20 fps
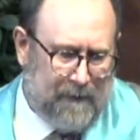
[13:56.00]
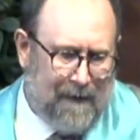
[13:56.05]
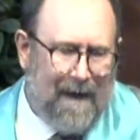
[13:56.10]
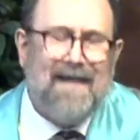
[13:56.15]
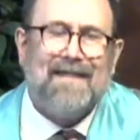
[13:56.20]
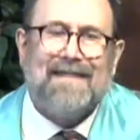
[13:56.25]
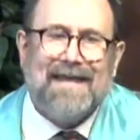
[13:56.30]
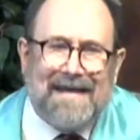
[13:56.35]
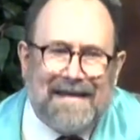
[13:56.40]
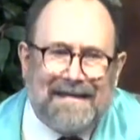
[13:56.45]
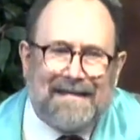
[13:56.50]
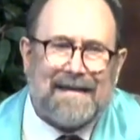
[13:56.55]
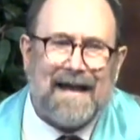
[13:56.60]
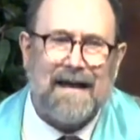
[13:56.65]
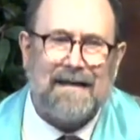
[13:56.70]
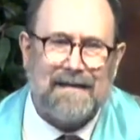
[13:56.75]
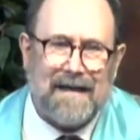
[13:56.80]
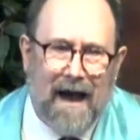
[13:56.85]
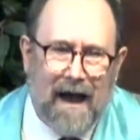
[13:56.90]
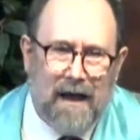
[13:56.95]
This
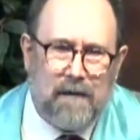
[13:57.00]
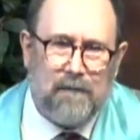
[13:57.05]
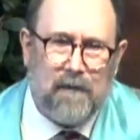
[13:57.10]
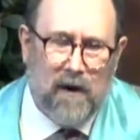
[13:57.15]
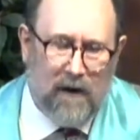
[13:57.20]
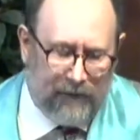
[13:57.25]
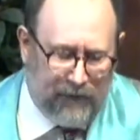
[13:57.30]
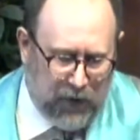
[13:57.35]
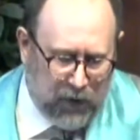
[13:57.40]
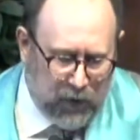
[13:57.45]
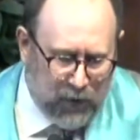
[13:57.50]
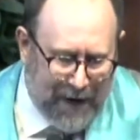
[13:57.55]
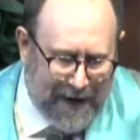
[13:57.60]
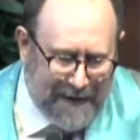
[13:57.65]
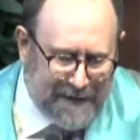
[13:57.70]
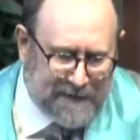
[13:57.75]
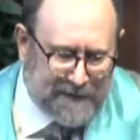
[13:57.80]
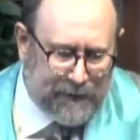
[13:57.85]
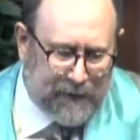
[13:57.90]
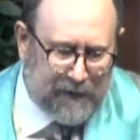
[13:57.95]
type of
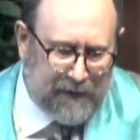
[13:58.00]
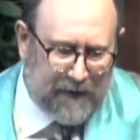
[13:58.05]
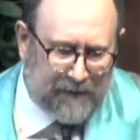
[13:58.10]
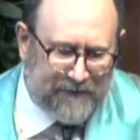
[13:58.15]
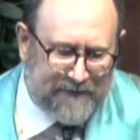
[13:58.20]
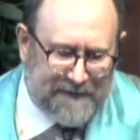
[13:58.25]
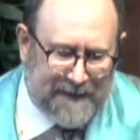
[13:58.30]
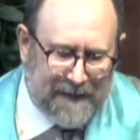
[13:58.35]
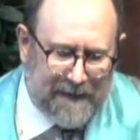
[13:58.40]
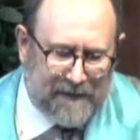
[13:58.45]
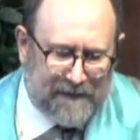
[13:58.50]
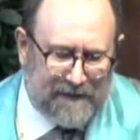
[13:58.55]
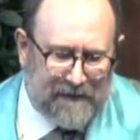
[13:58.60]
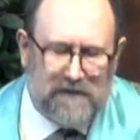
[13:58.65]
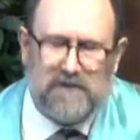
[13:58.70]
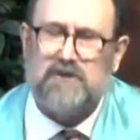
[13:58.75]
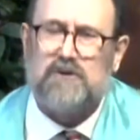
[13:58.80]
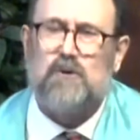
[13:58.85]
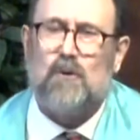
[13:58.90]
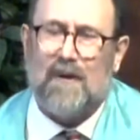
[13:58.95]
harassment of
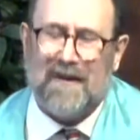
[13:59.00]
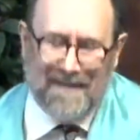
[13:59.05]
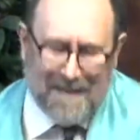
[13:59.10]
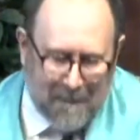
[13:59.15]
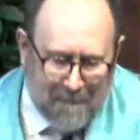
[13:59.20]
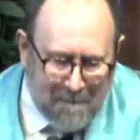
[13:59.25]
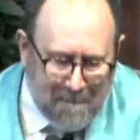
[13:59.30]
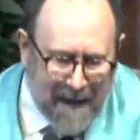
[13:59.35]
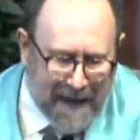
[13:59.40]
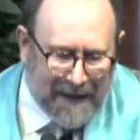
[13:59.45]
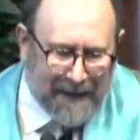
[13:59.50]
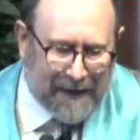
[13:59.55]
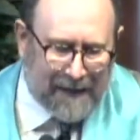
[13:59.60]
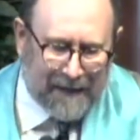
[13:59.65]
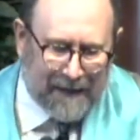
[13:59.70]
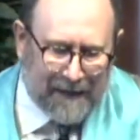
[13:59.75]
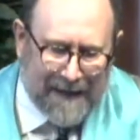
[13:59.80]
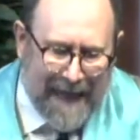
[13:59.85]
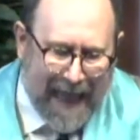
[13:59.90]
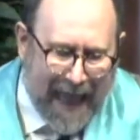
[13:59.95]
citizens doing the
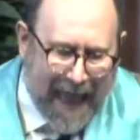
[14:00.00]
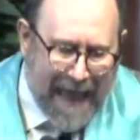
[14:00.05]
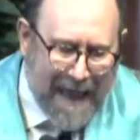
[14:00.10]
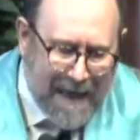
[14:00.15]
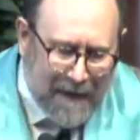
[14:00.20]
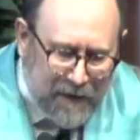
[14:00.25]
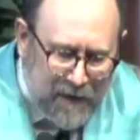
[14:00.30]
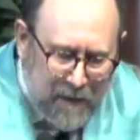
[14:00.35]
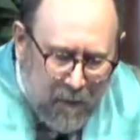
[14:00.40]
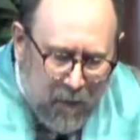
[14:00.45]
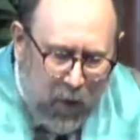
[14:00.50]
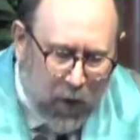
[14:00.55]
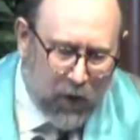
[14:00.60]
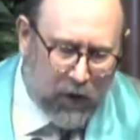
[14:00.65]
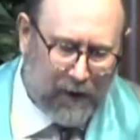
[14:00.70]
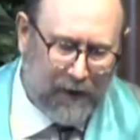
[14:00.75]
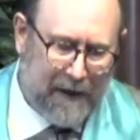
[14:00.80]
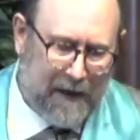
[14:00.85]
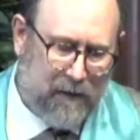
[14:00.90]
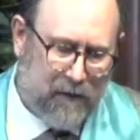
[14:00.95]
medically and
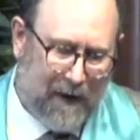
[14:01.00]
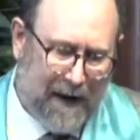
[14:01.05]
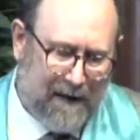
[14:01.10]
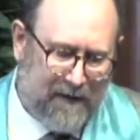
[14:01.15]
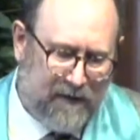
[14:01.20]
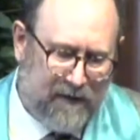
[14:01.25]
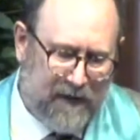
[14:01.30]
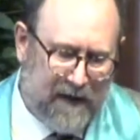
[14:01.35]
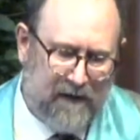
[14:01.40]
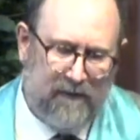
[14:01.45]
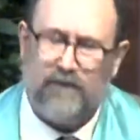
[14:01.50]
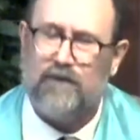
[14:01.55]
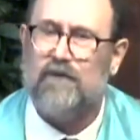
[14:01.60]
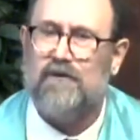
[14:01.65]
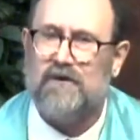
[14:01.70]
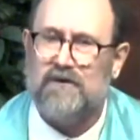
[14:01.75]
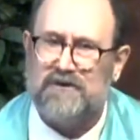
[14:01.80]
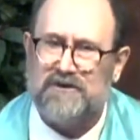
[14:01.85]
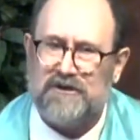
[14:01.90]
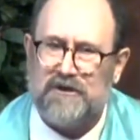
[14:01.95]
morally right thing for
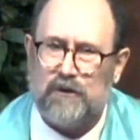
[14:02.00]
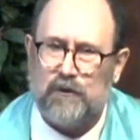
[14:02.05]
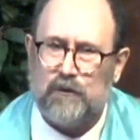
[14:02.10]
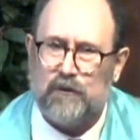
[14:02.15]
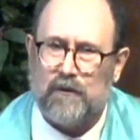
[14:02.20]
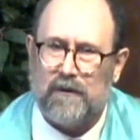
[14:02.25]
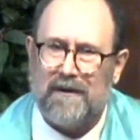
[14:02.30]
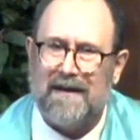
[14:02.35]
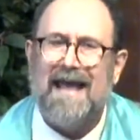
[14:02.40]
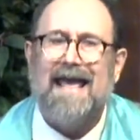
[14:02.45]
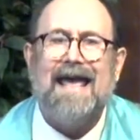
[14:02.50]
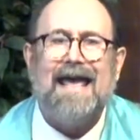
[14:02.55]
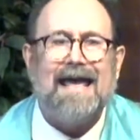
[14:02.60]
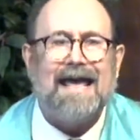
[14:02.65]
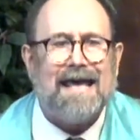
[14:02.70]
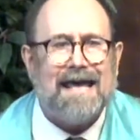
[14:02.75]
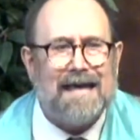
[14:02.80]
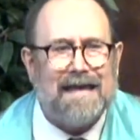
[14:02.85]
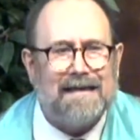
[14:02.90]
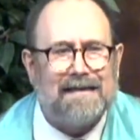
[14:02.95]
their children
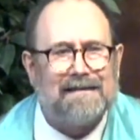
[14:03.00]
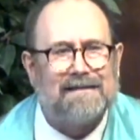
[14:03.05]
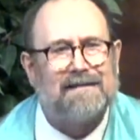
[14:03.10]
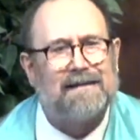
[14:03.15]
is